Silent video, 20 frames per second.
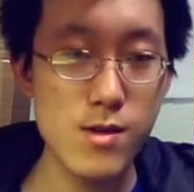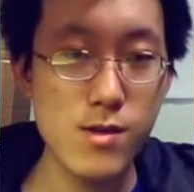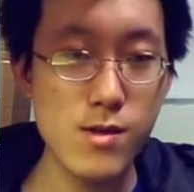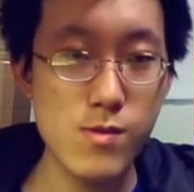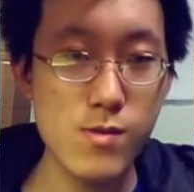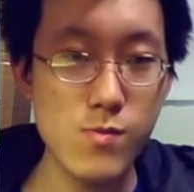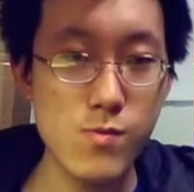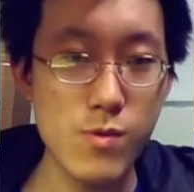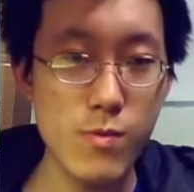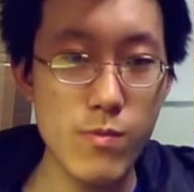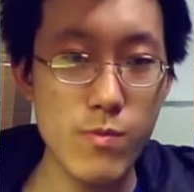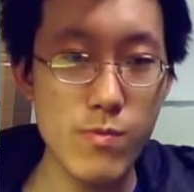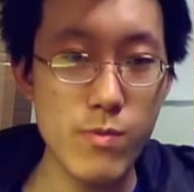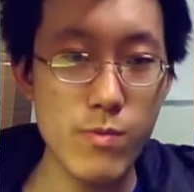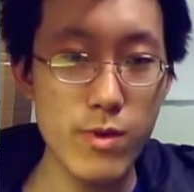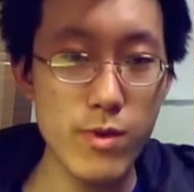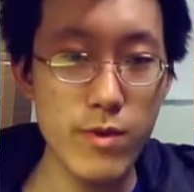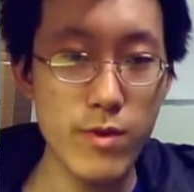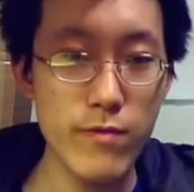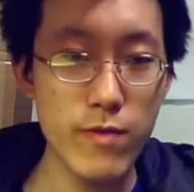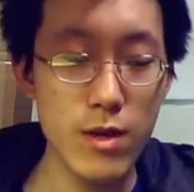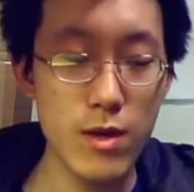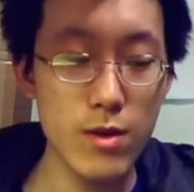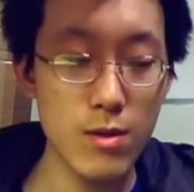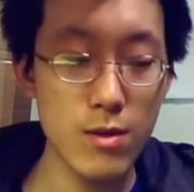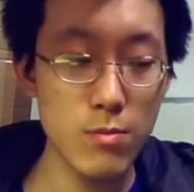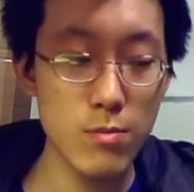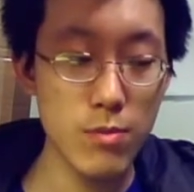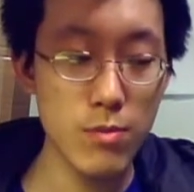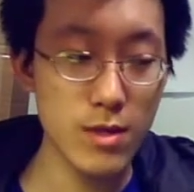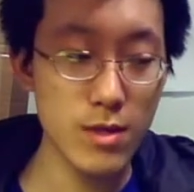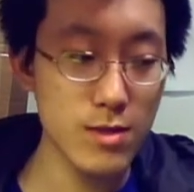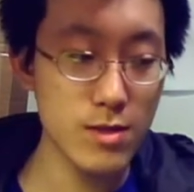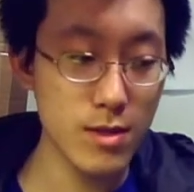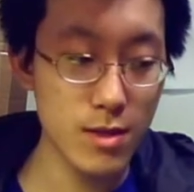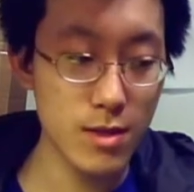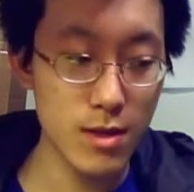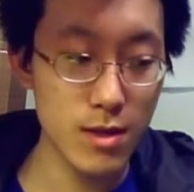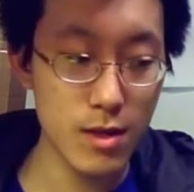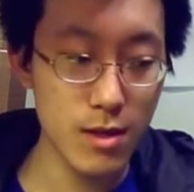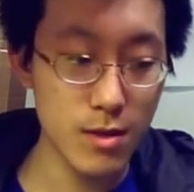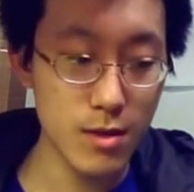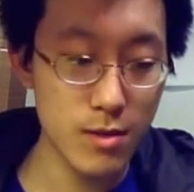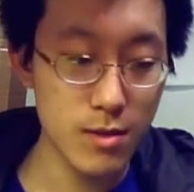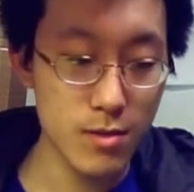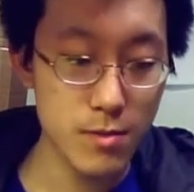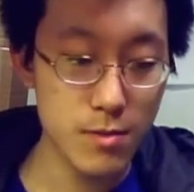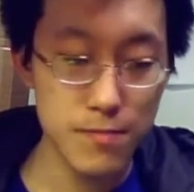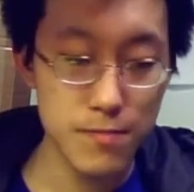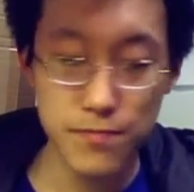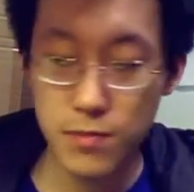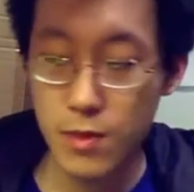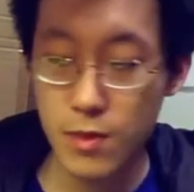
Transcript: would be very basic, and